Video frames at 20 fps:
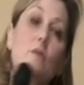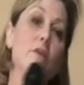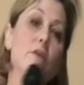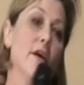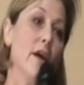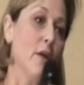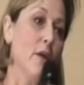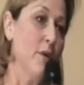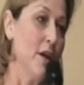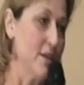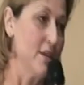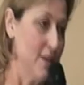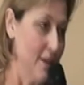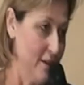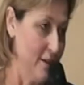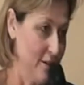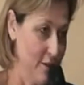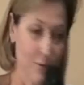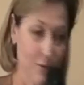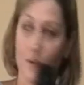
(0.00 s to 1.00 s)
were there, we actually
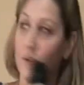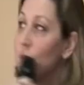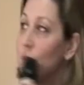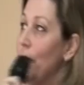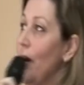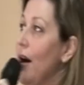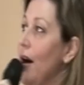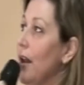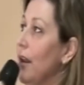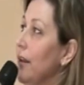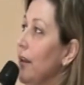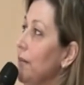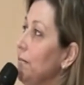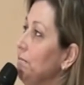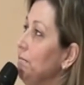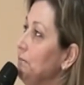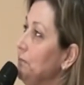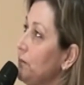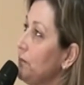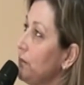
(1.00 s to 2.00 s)
had a different pilot.